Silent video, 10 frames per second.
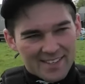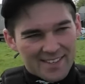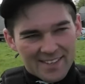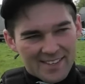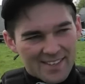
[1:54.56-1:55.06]

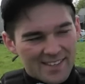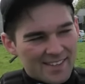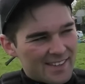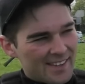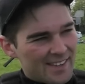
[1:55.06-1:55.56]

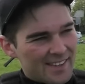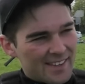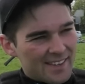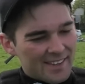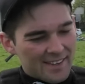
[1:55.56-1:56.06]

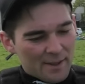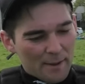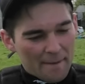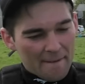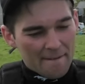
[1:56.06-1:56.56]

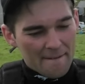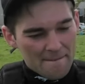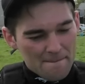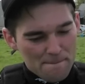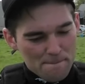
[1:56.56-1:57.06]

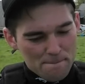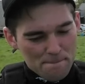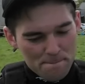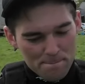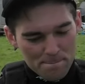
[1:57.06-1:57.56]

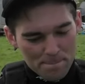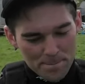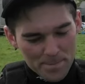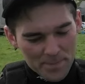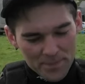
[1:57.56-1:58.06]

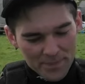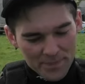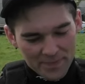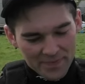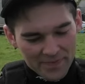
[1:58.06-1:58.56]

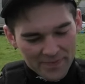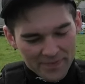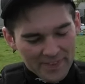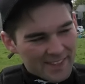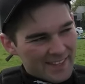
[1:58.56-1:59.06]

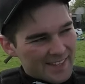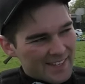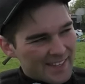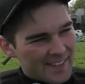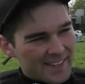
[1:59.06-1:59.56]

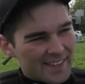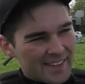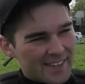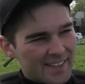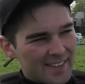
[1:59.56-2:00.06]
[no speech]